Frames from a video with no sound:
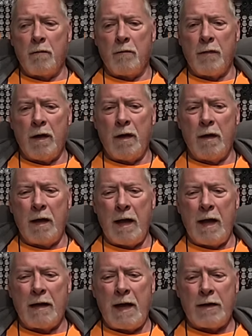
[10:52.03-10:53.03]
But
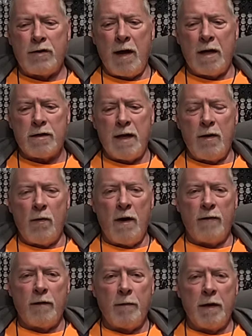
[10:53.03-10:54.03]
I try to stay
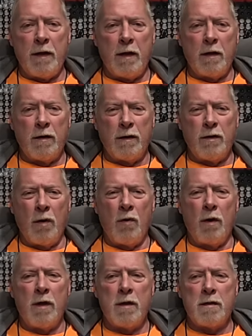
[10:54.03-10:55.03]
away from the
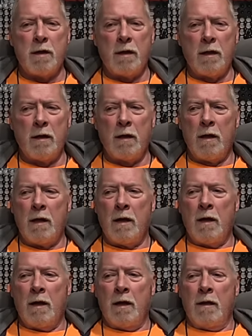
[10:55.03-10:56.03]
toys and
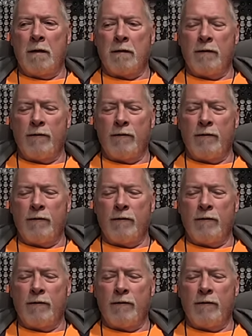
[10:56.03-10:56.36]
the